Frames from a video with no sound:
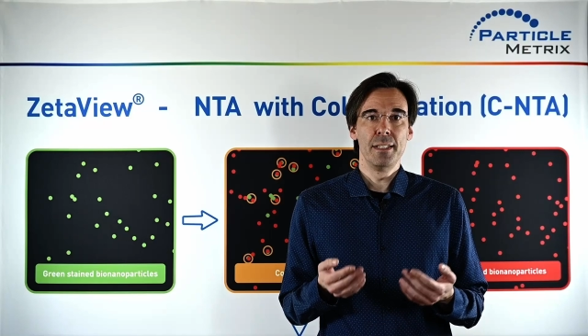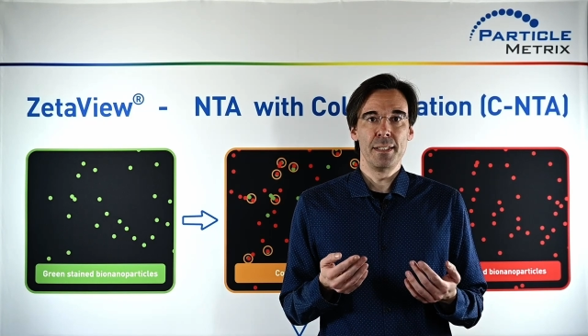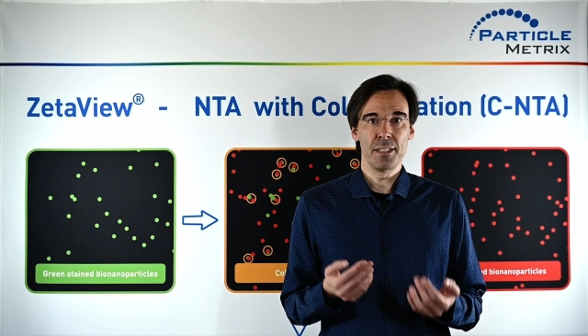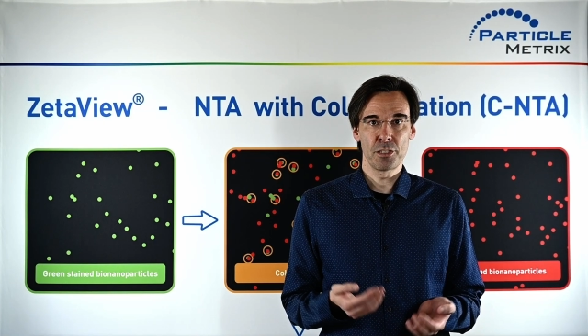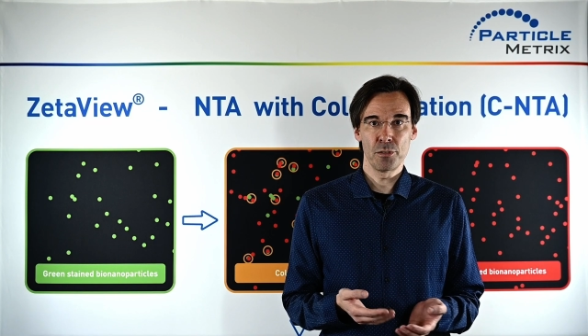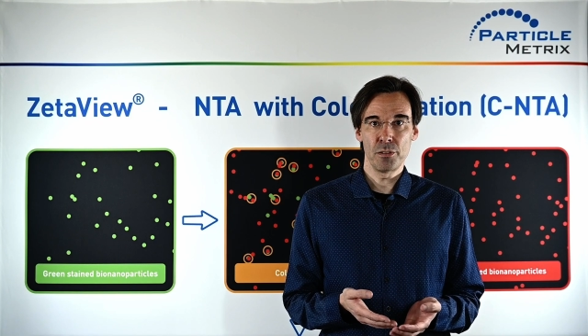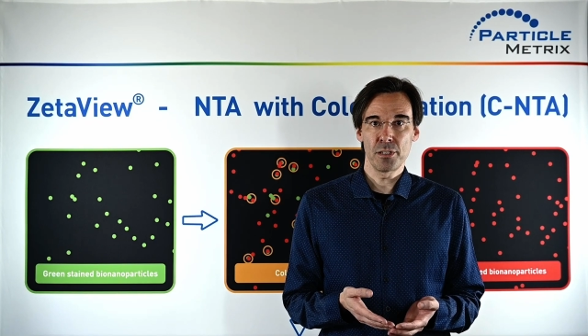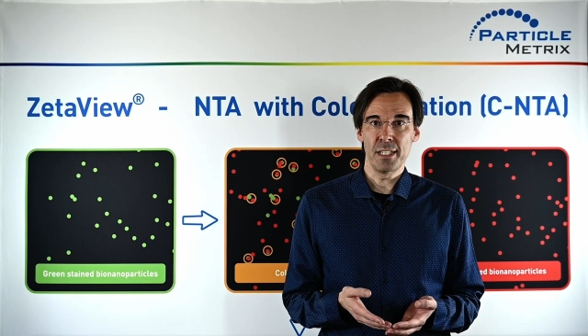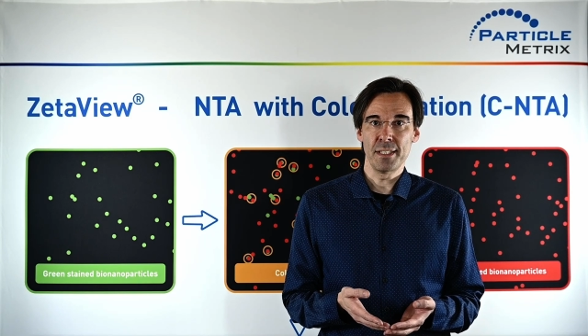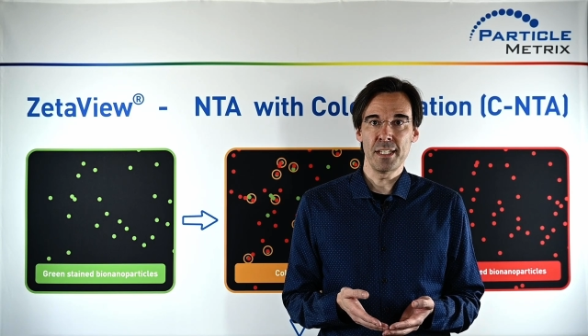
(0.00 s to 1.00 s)
Since
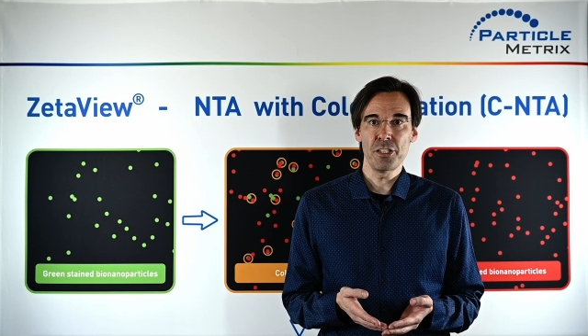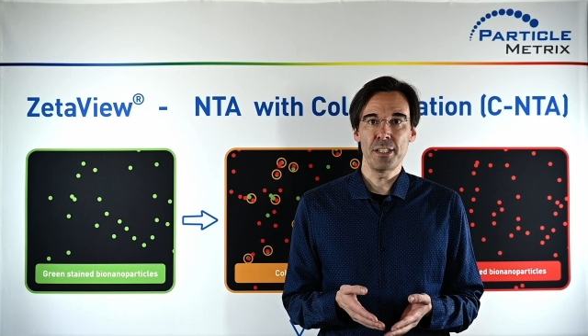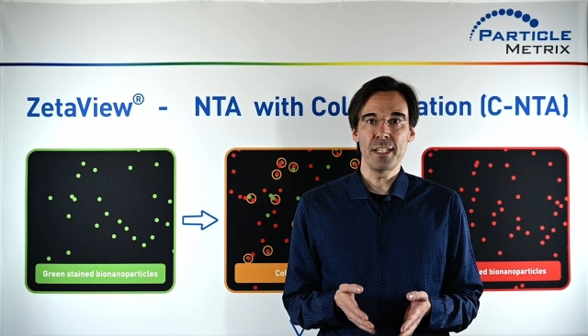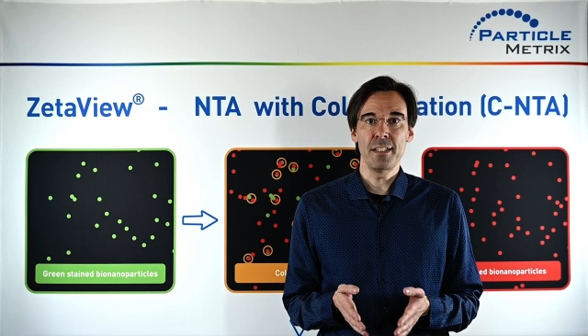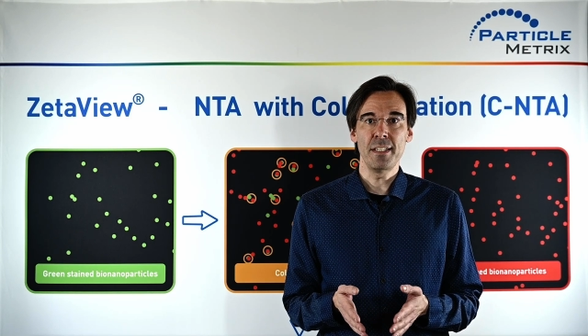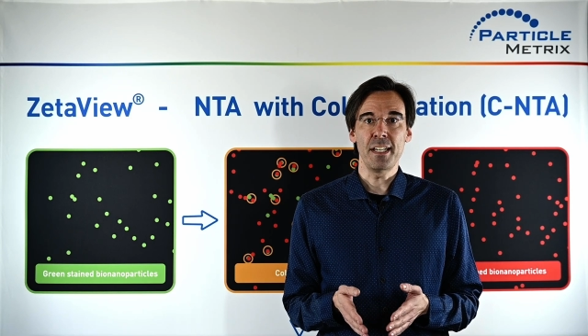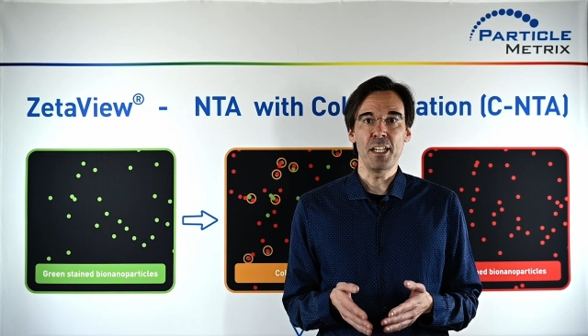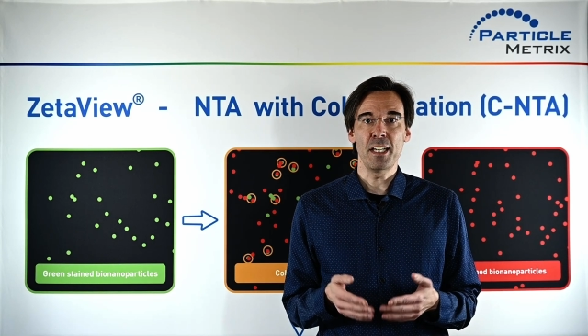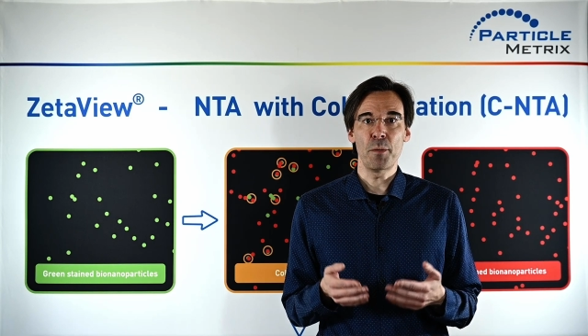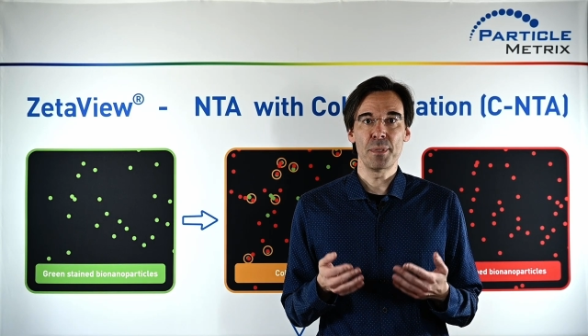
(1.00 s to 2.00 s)
colocalization NTA
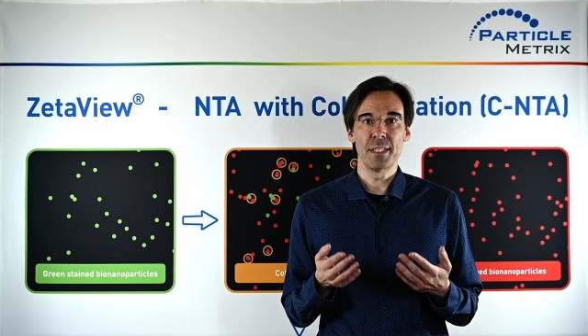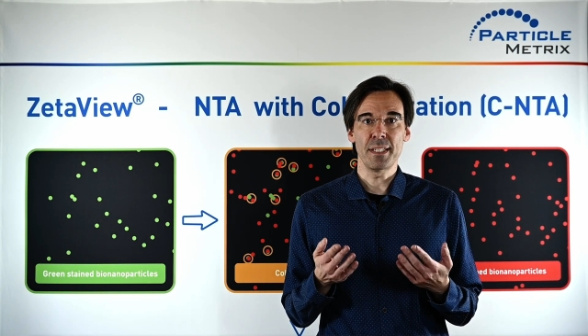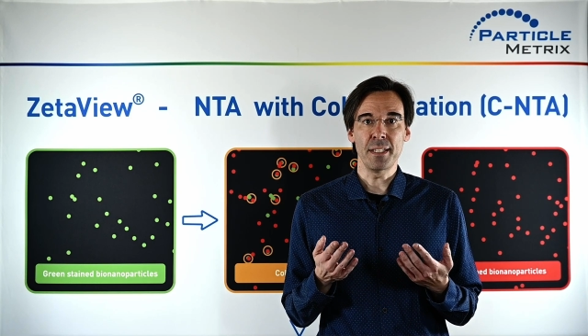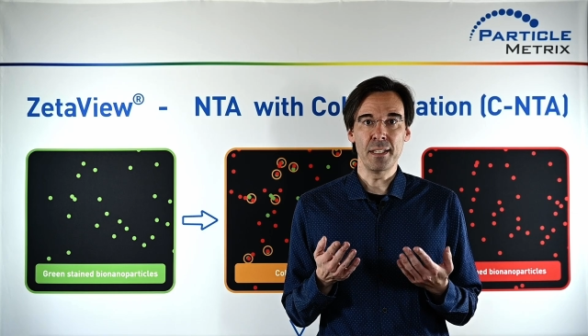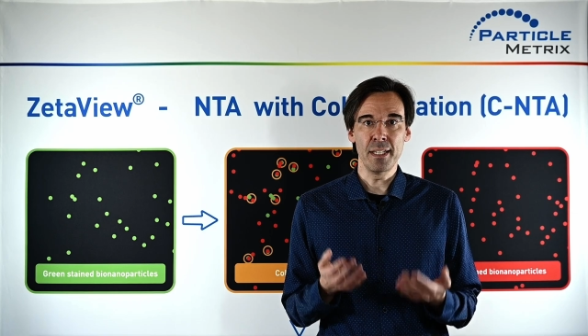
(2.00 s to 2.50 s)
happens in